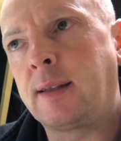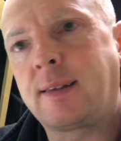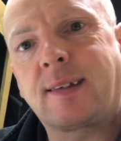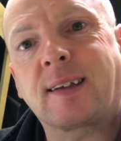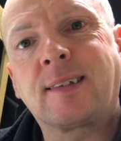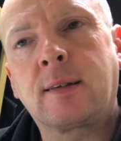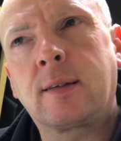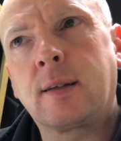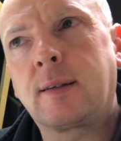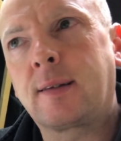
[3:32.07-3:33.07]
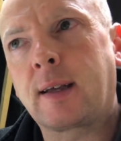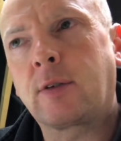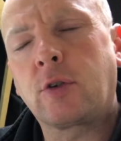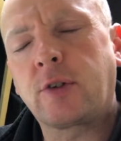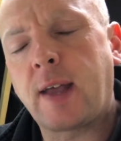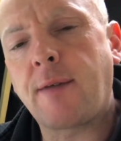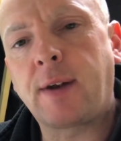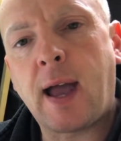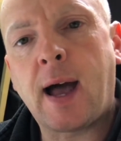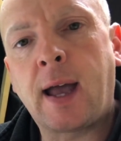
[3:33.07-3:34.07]
6 or
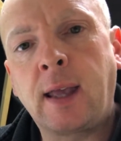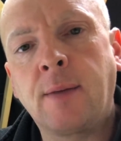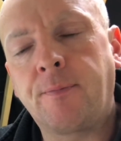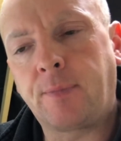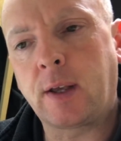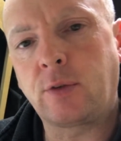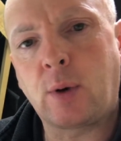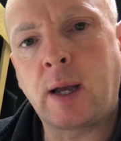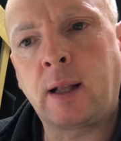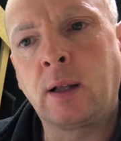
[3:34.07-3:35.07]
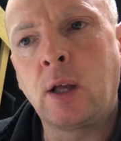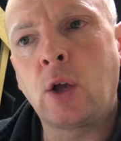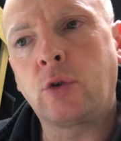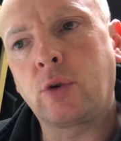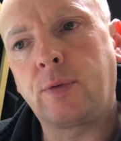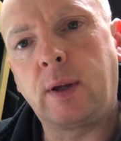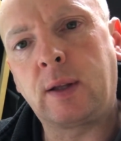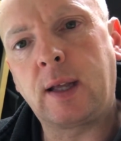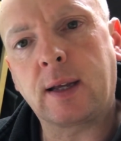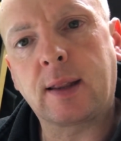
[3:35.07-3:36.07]
7 high as well. So if you
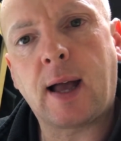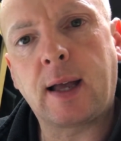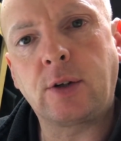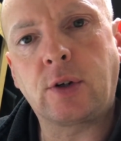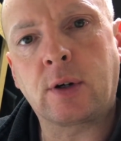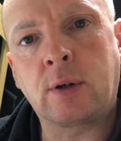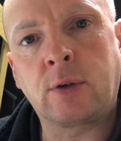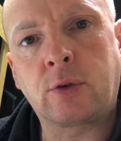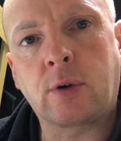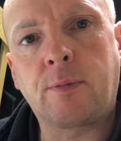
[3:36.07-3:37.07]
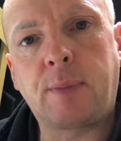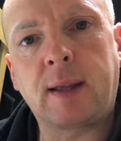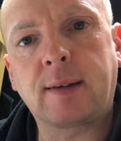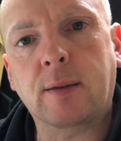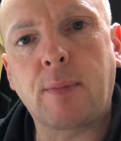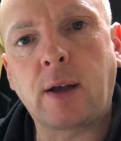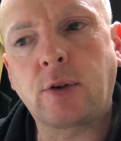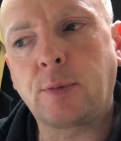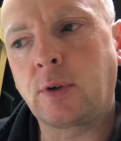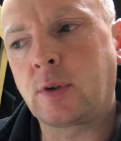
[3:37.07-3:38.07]
take that as your sort of basic
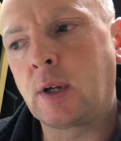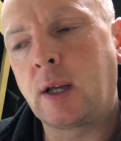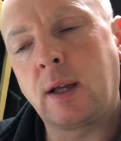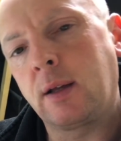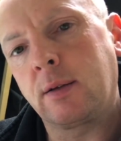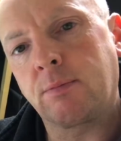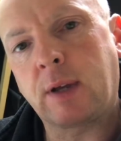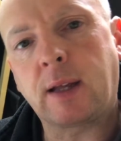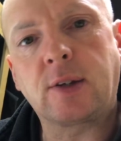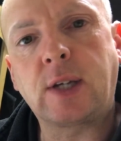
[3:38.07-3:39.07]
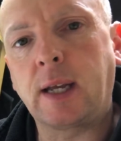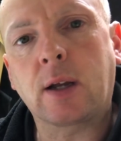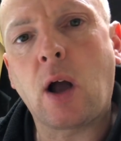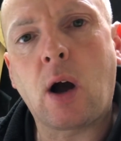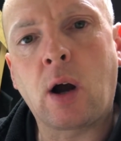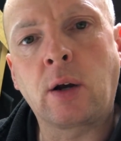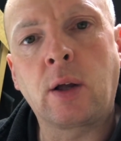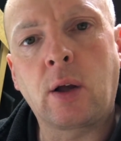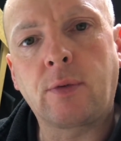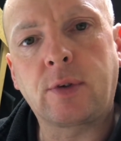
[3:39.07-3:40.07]
measurements, get a sheet of card
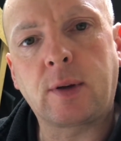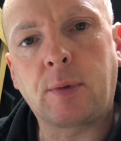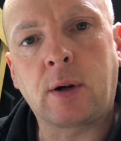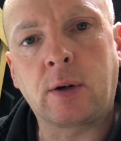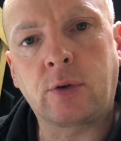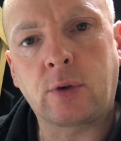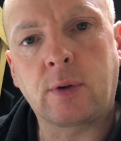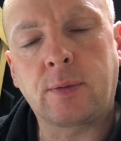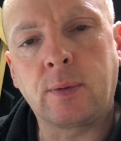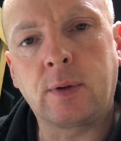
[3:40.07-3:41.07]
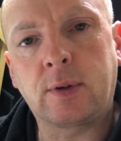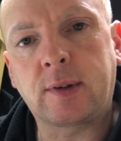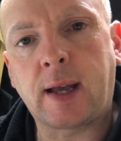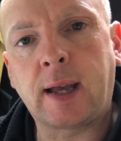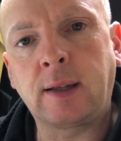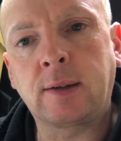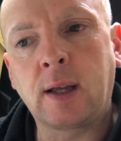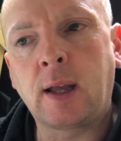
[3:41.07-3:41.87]
of similar sort of size.